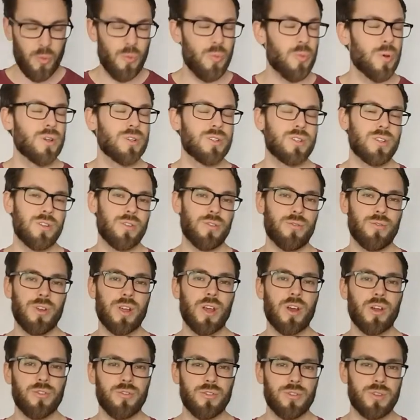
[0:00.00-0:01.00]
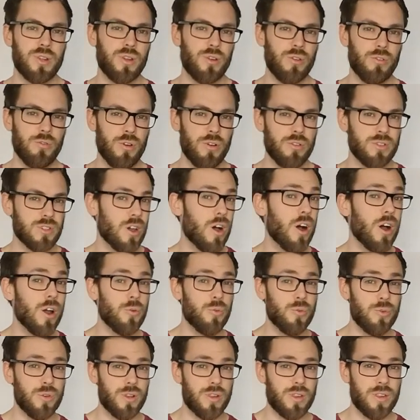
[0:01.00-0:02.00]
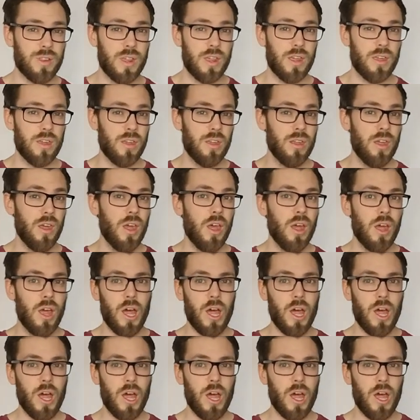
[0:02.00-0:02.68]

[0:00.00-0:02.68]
almost a 300 euros, I would think,